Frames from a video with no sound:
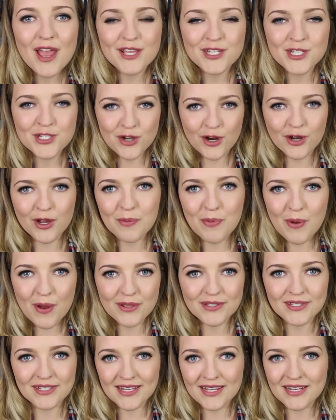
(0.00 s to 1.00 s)
a stronger
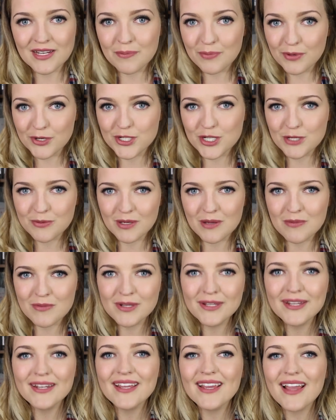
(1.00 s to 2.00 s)
person in a booktube
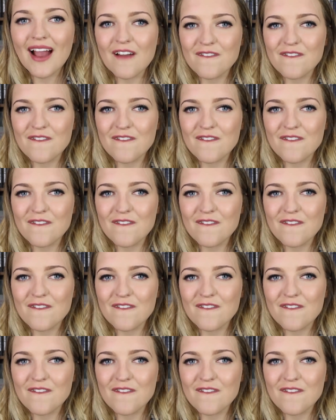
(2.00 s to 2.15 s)
community.